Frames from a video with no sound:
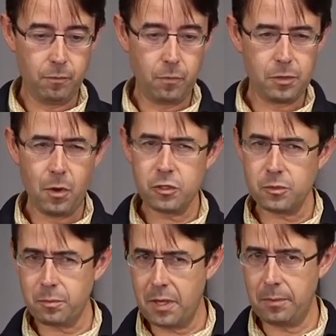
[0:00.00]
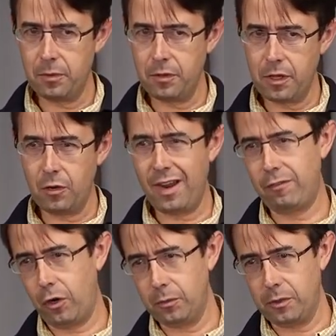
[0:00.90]
with most people though, they don't
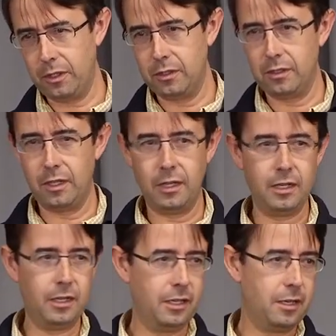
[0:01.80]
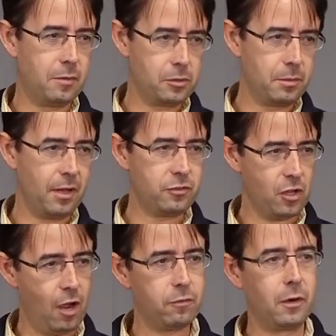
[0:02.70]
have hardware, uh, and most people have
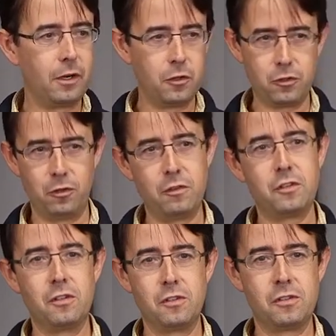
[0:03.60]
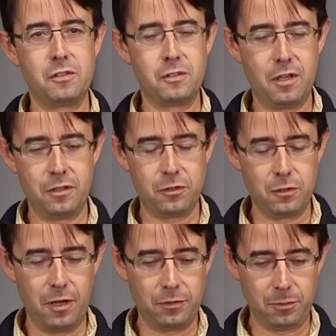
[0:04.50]
software or services, and, and so
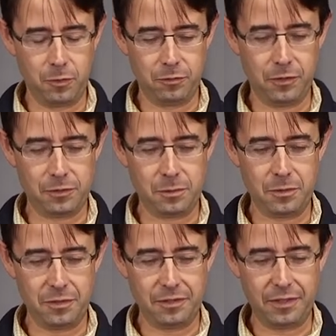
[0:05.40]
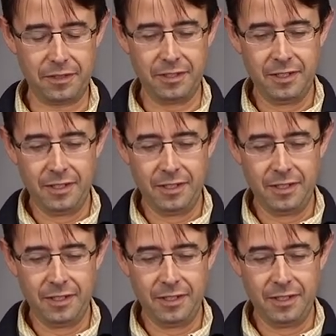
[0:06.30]
you have some more flexibility there.